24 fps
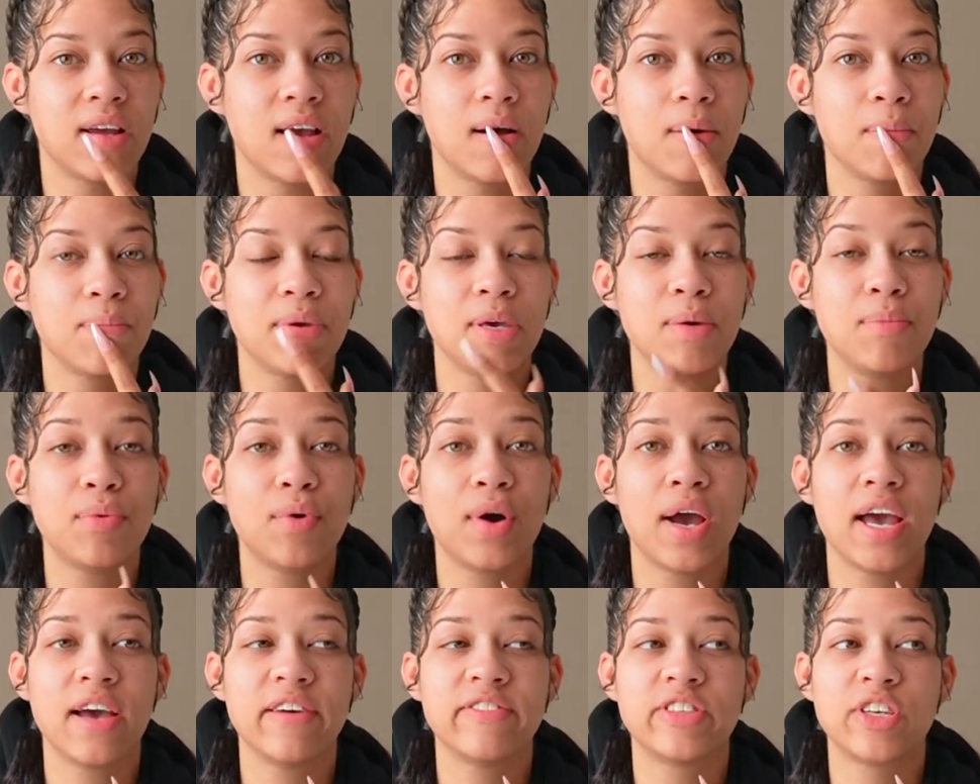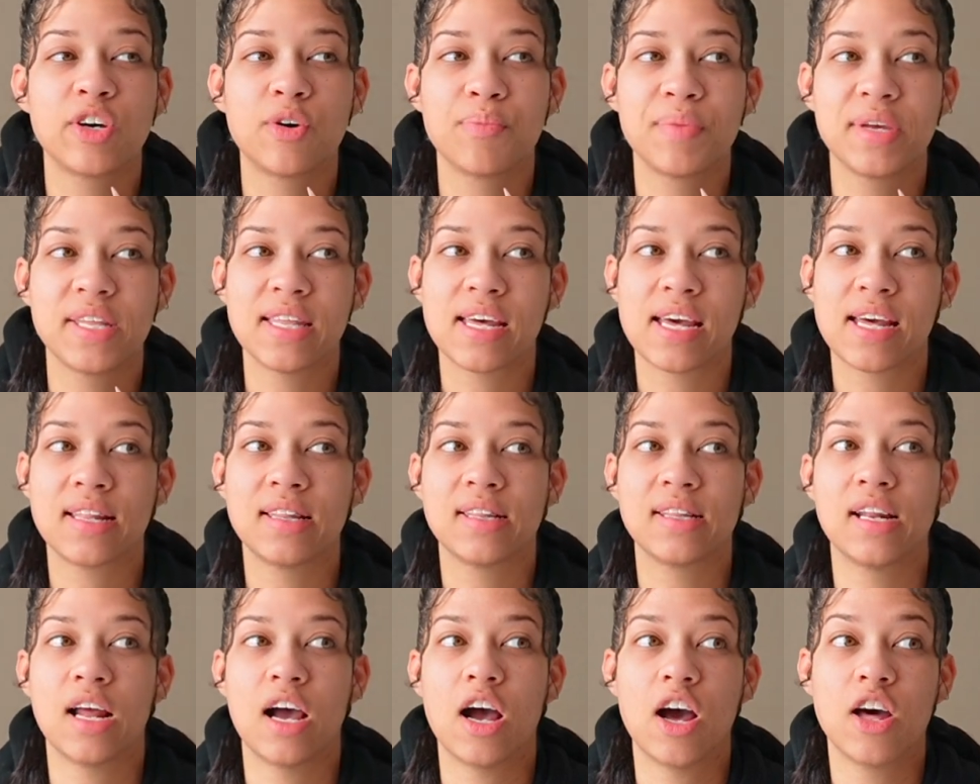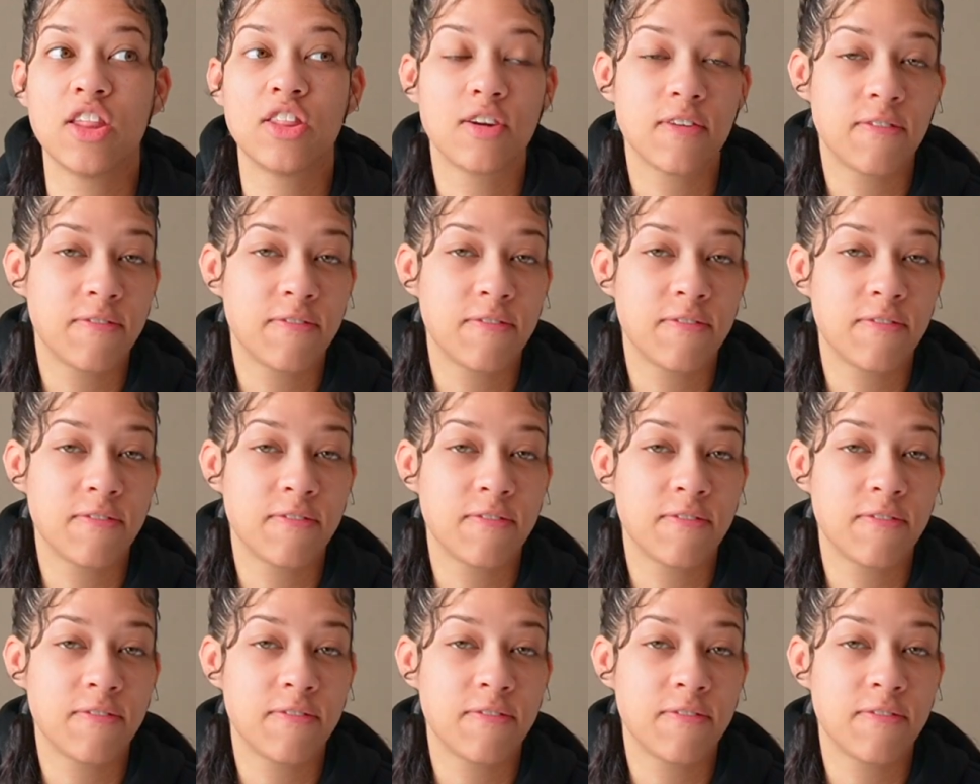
Um, people have told me that other